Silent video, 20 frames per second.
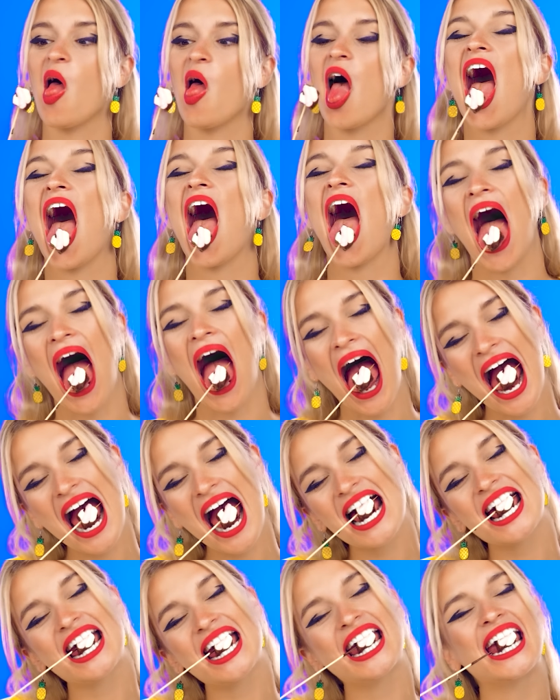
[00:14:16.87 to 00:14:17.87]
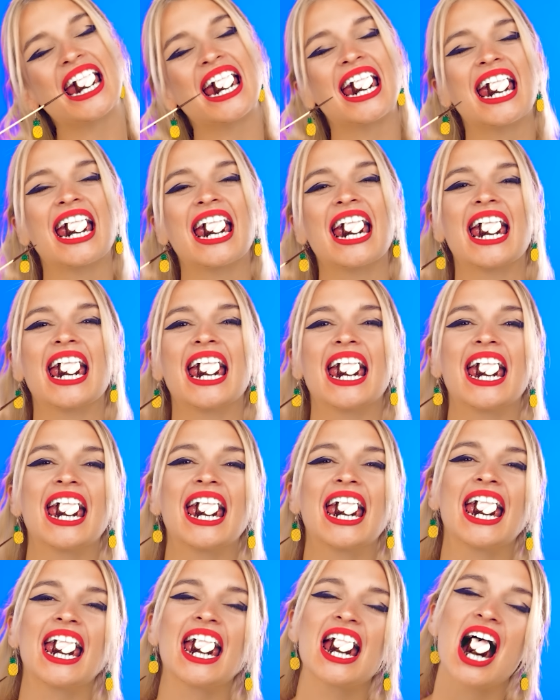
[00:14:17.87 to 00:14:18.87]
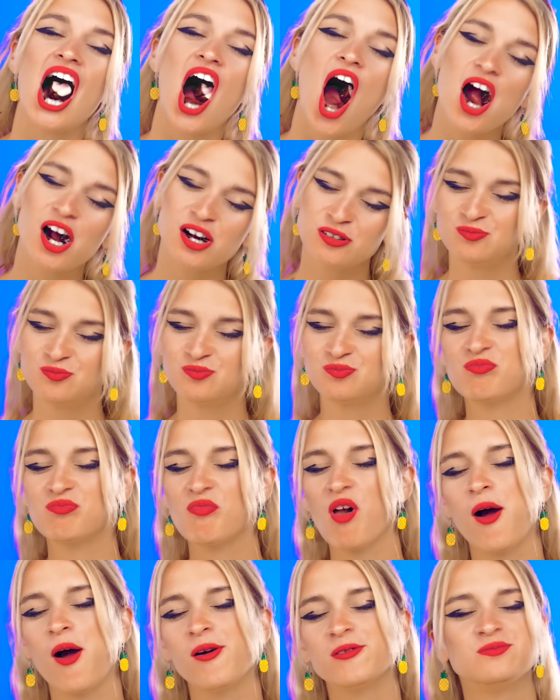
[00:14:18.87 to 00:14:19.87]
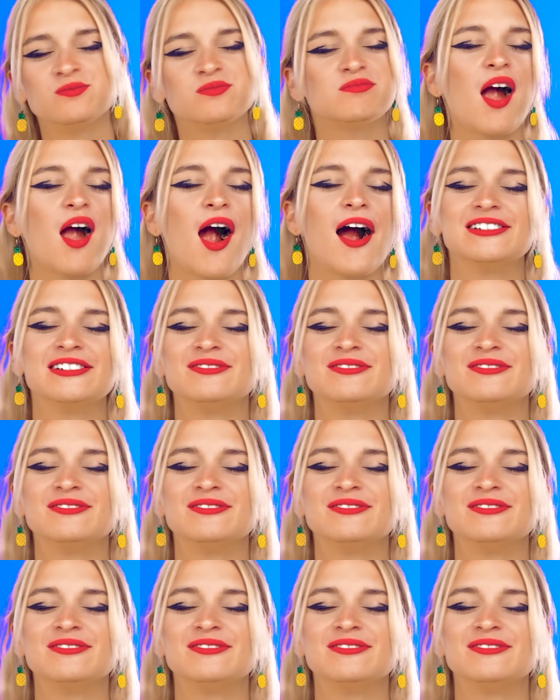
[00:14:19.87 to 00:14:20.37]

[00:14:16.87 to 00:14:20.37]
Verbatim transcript: Mmm, I get to try it. Really yummy.